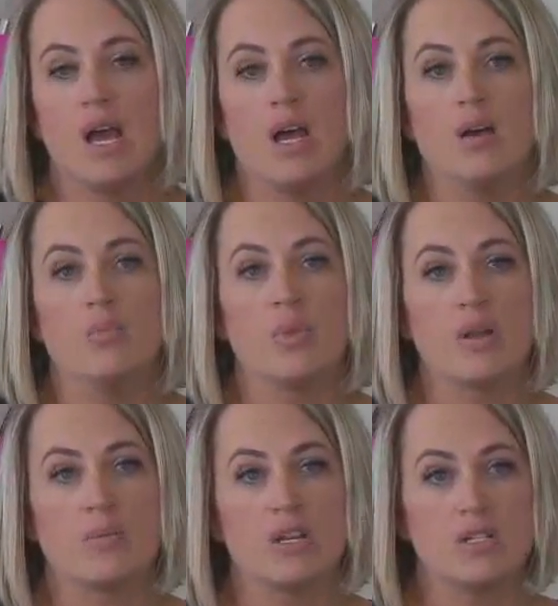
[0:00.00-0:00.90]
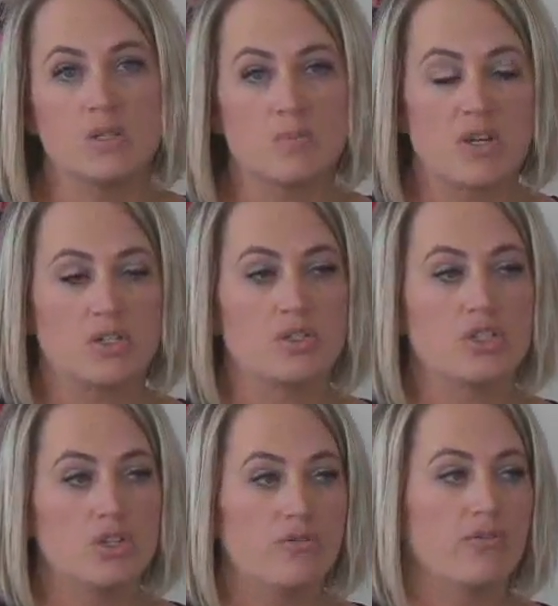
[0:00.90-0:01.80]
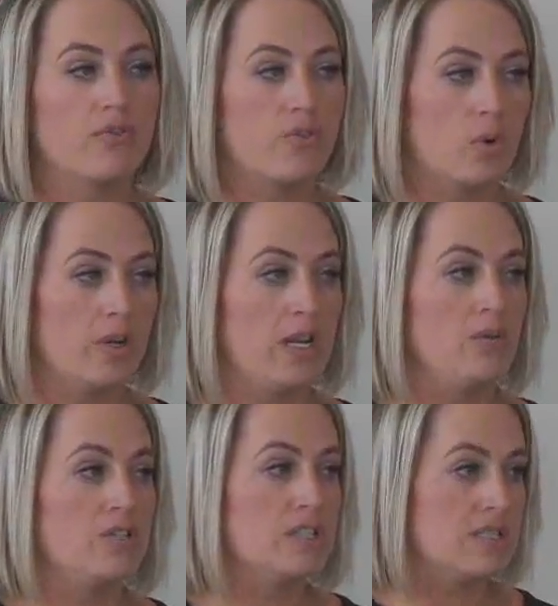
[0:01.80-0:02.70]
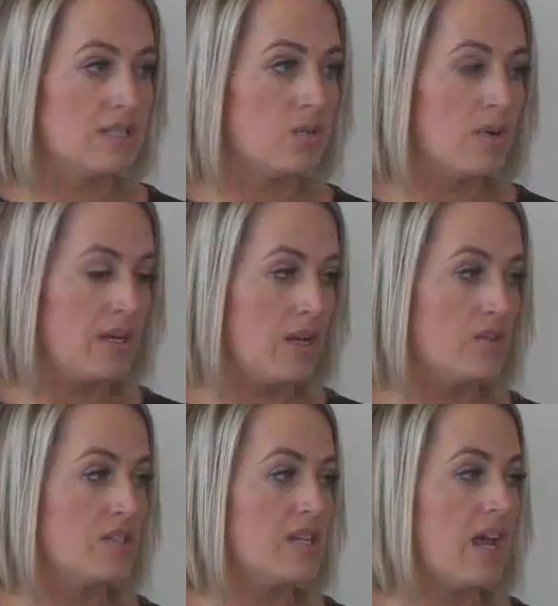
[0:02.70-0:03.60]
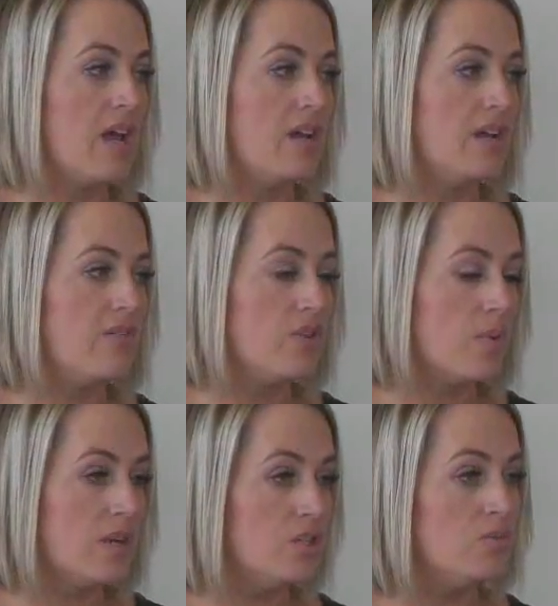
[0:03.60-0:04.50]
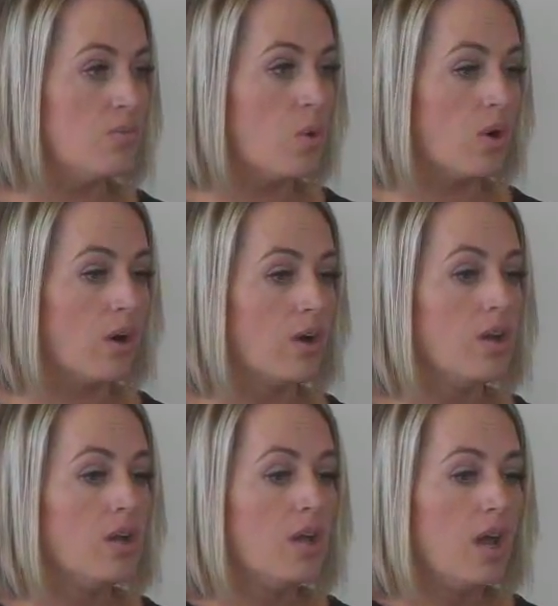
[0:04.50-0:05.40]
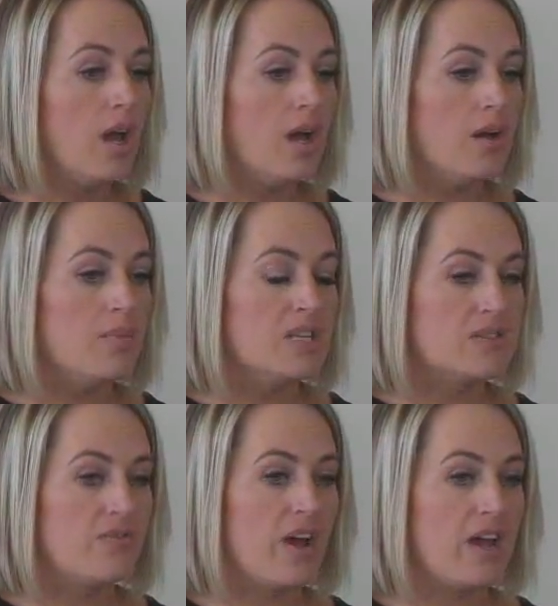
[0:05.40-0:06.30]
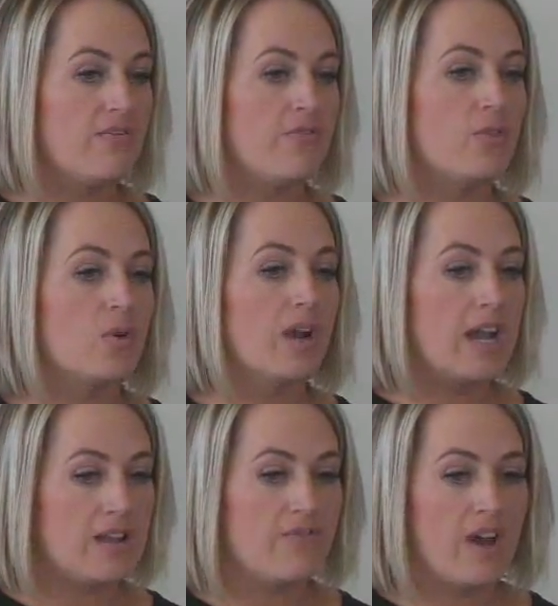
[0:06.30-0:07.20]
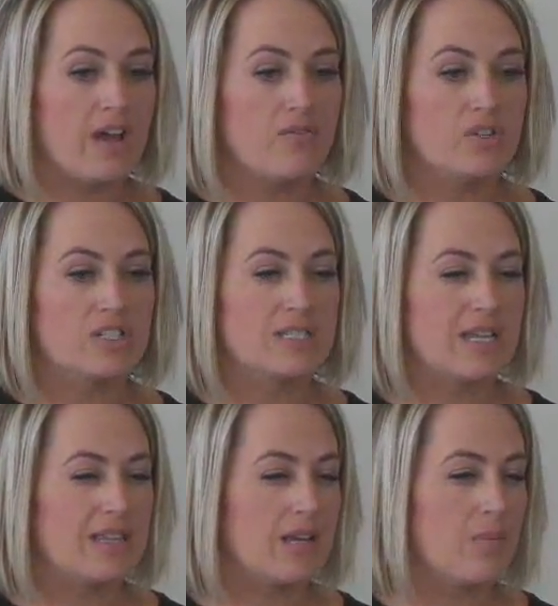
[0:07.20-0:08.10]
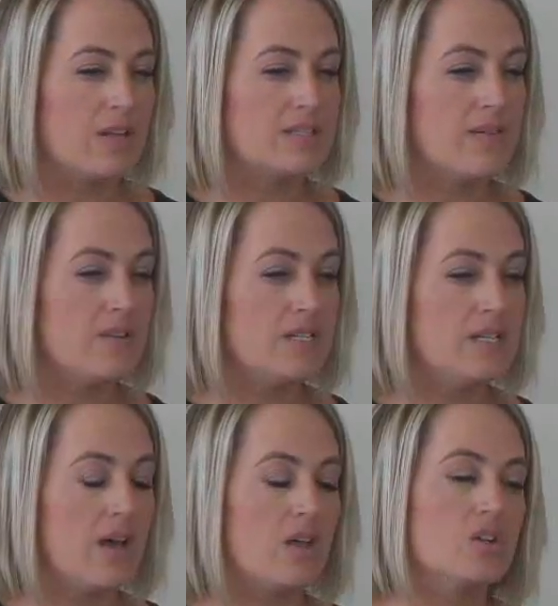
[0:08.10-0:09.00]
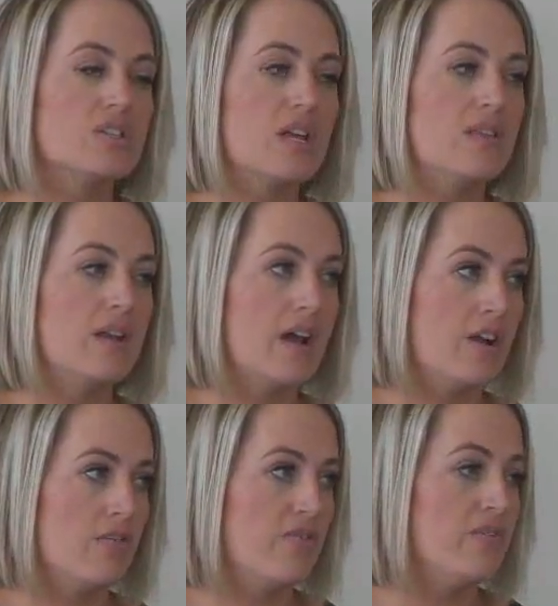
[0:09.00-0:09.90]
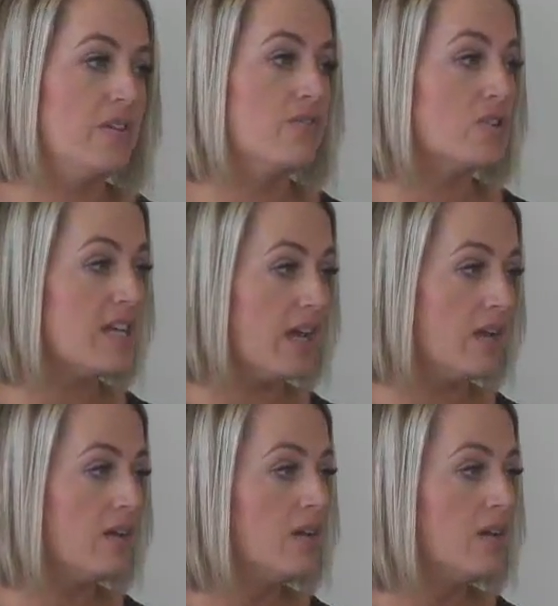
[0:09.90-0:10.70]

But I'm going to do specials 2 for $40, which is $20 a tan. If you want to do more, it's 5 for $85, which is I think about $17, and then $150 for 10.